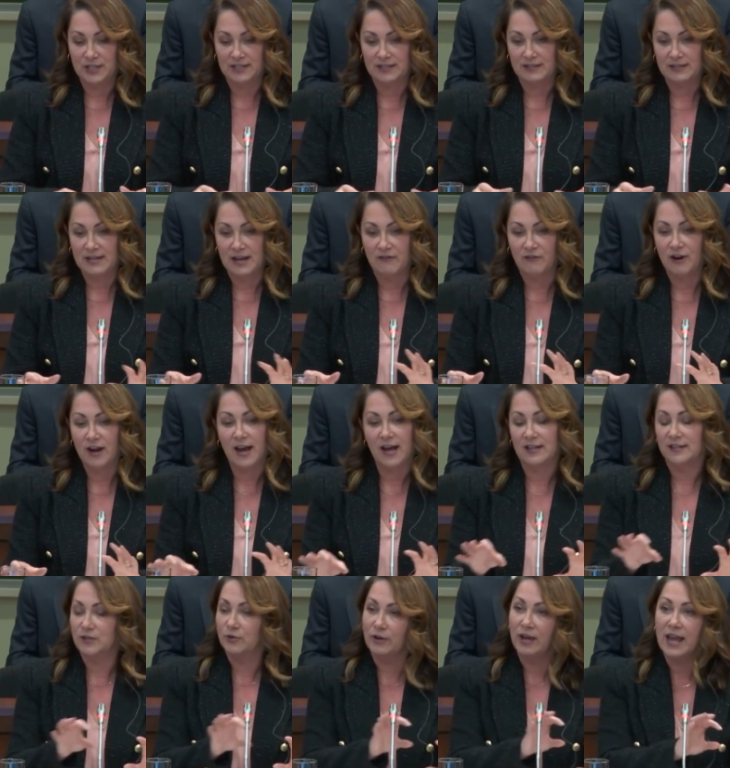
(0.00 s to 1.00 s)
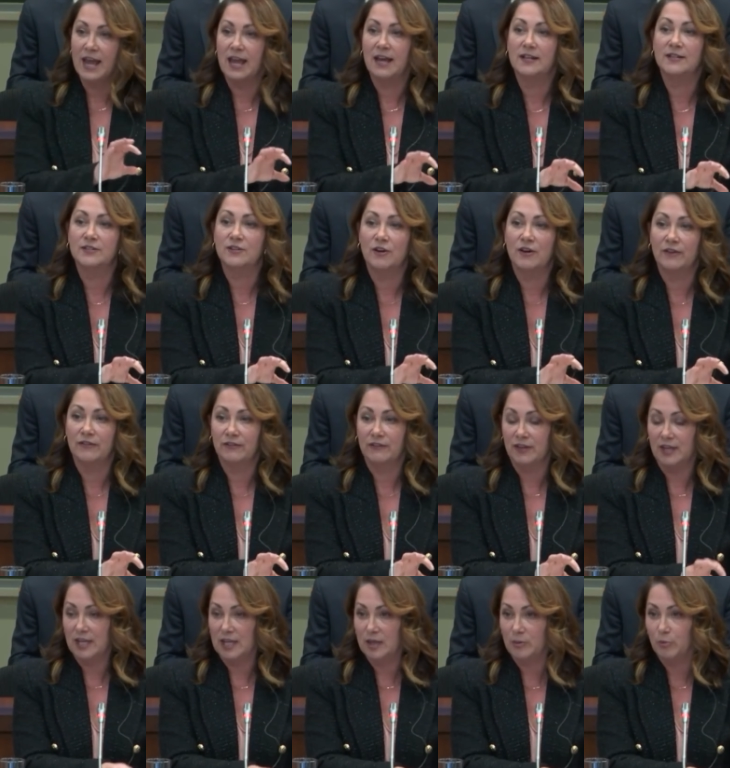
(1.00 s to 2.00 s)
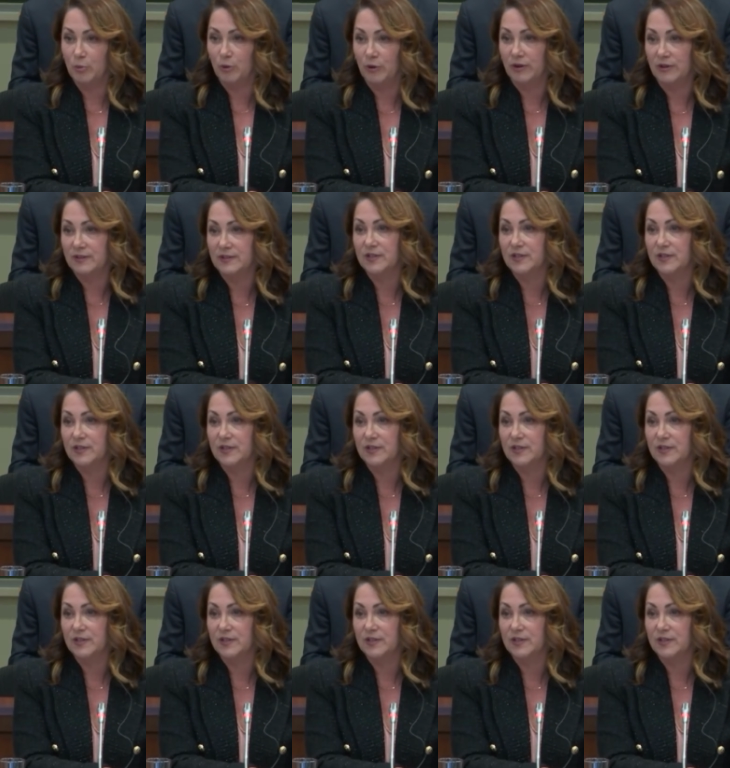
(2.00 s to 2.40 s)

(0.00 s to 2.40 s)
never has sort of hands on the keyboard.